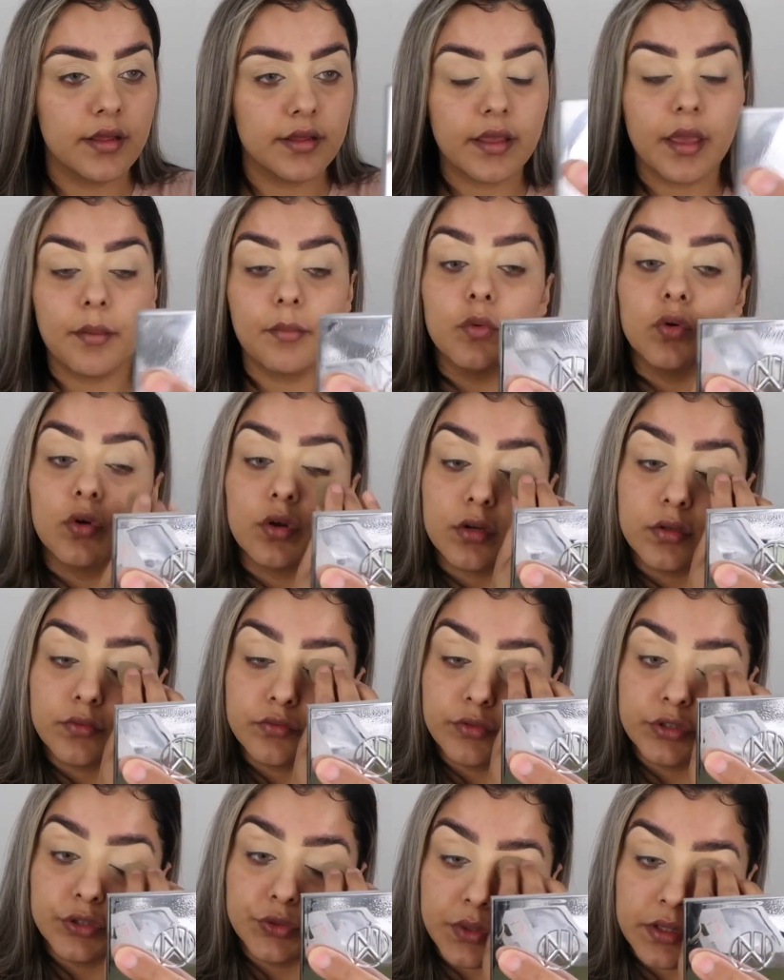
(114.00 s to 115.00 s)
get more
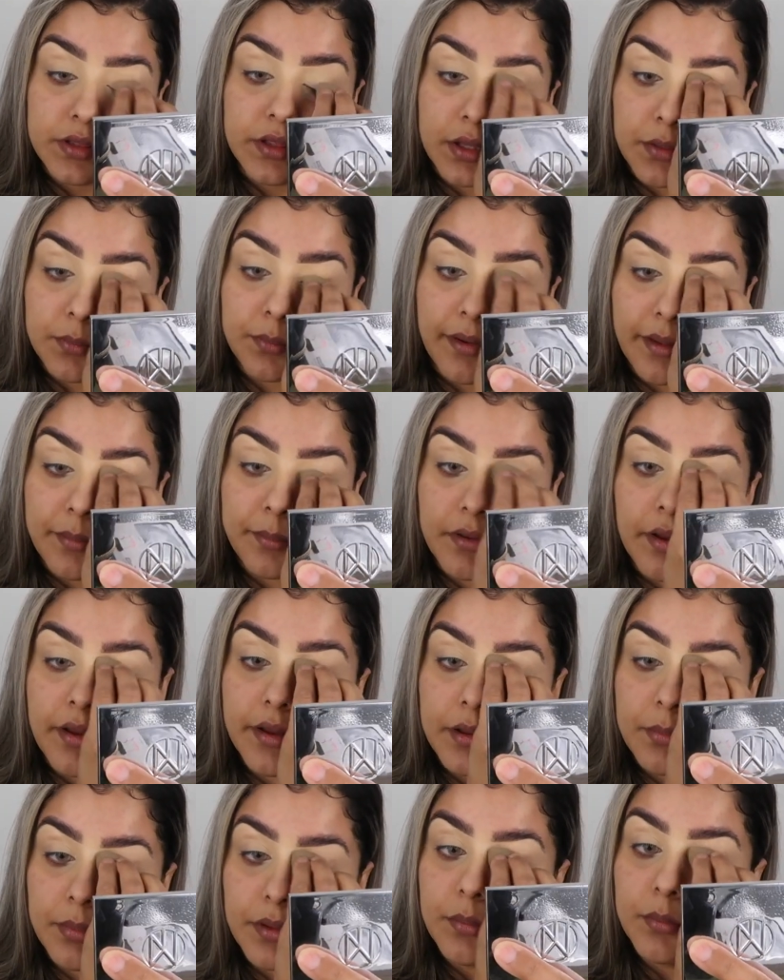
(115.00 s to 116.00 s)
coverage with it by
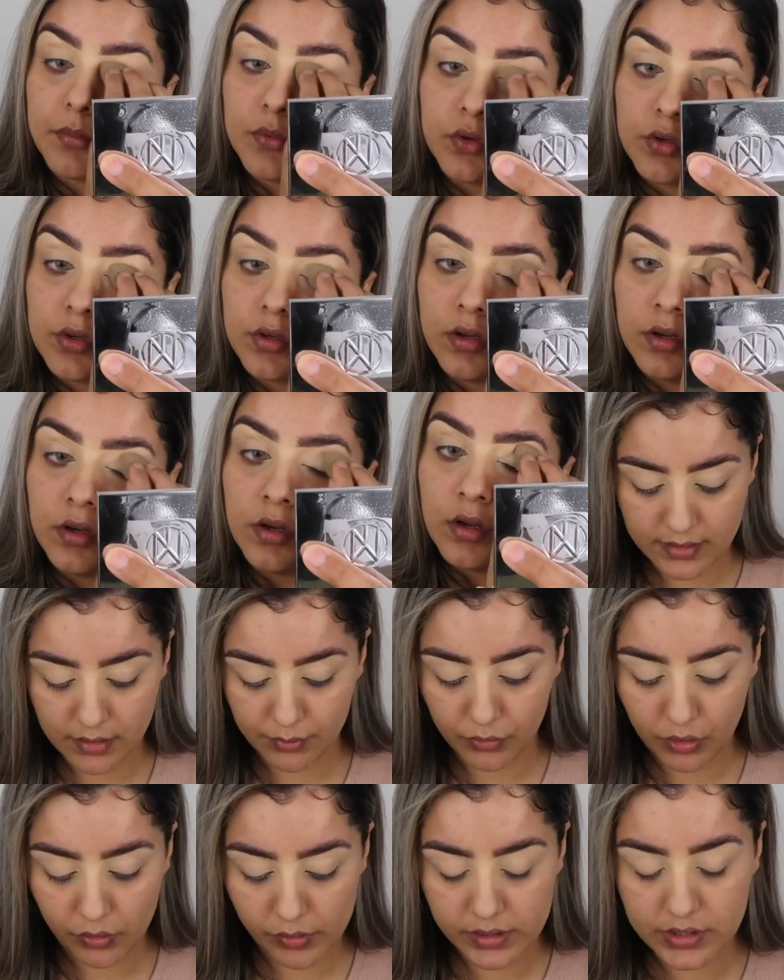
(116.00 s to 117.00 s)
applying a bit more. I'm
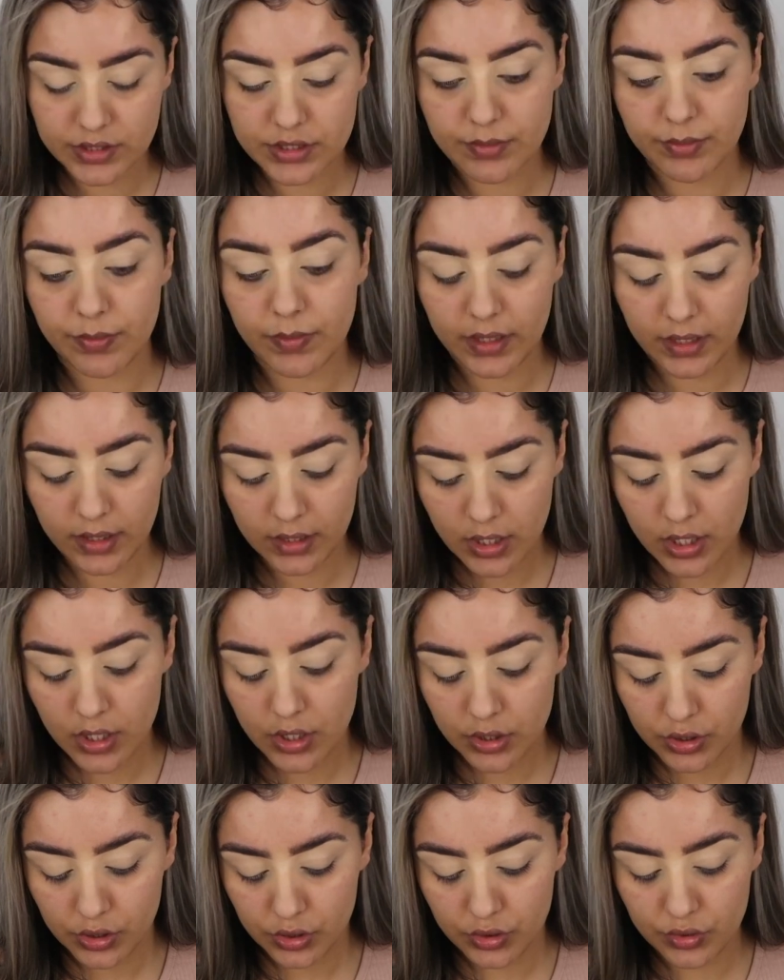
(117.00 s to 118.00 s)
going to be
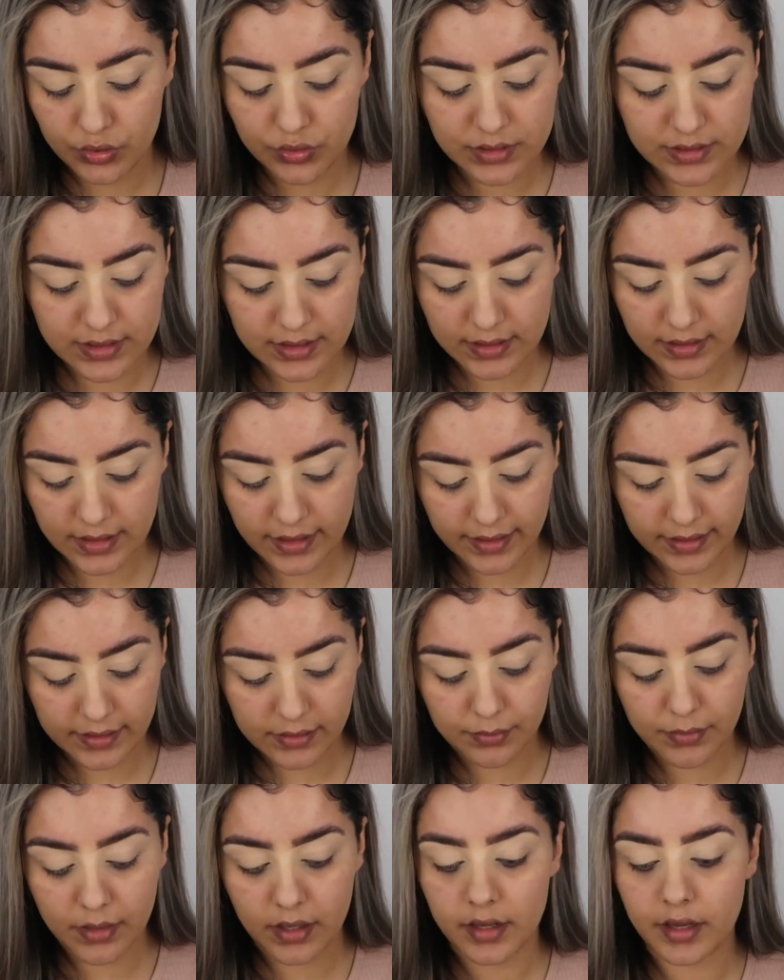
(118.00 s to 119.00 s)
using the IL
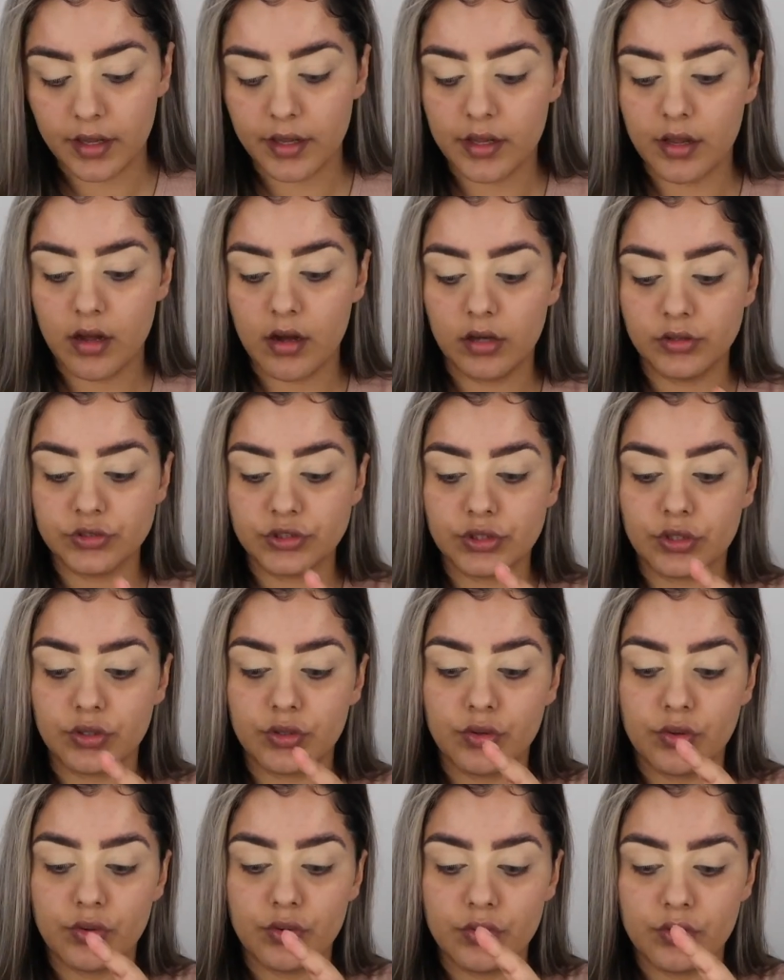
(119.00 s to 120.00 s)
MAKIAGE
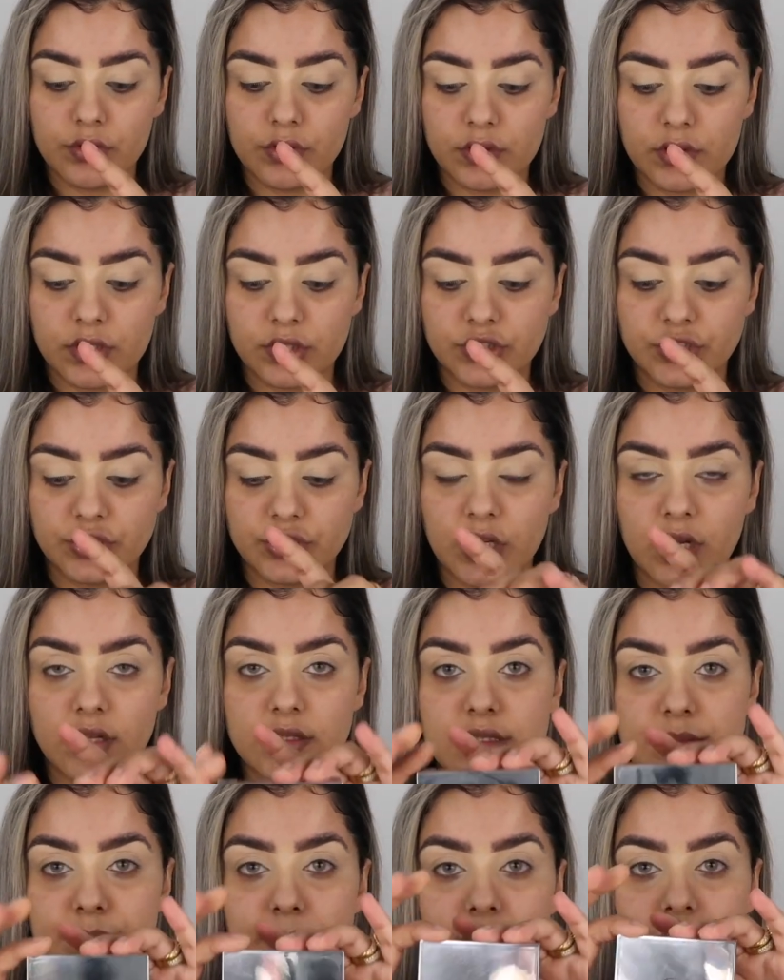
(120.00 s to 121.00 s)
Call the
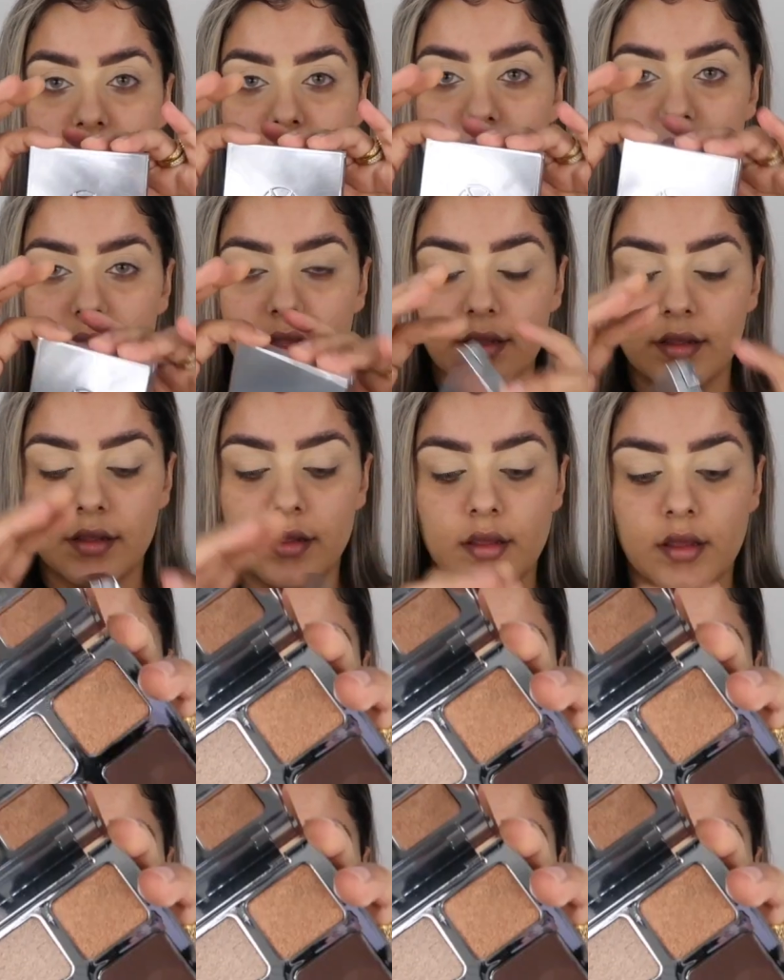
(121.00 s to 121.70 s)
Shots palette.